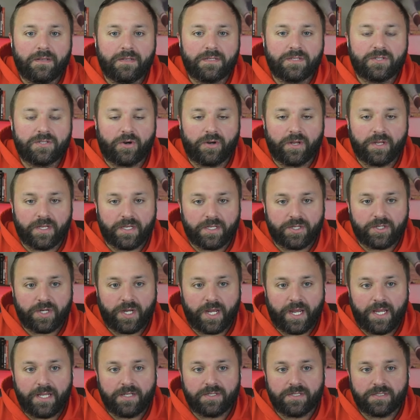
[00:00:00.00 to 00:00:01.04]
started to
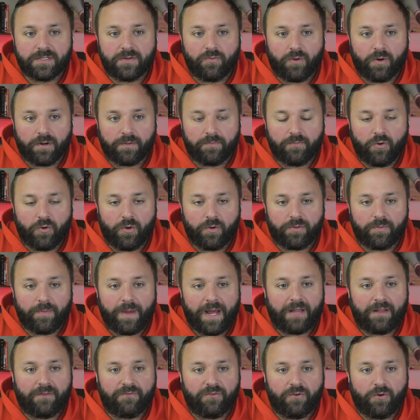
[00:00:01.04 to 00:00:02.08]
change as he worked more with
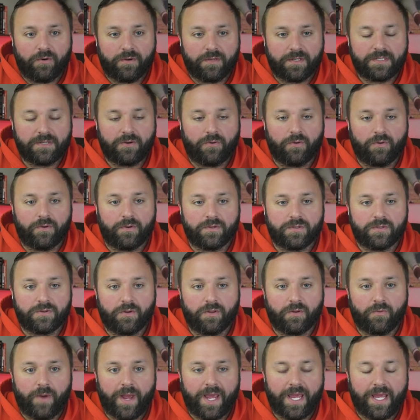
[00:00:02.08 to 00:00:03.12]
Matt LaFleur and sort, sort
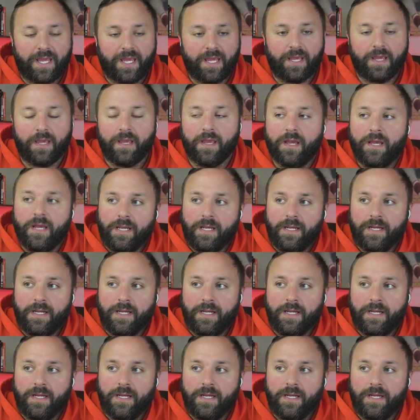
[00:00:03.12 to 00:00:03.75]
of the way he